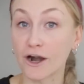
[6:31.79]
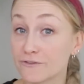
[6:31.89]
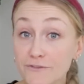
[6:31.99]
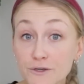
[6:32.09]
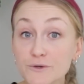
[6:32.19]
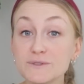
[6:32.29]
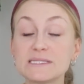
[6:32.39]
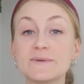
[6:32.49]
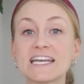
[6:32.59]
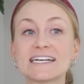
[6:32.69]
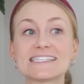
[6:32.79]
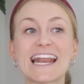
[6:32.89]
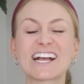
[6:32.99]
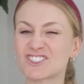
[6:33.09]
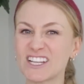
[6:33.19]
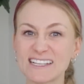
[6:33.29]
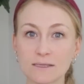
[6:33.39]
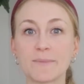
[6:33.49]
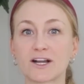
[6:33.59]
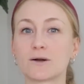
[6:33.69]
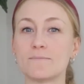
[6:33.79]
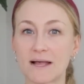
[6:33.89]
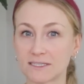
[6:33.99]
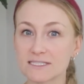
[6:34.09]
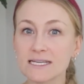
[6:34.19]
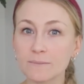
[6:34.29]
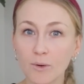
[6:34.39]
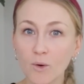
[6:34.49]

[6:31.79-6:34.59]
our foods because it actually has a better melting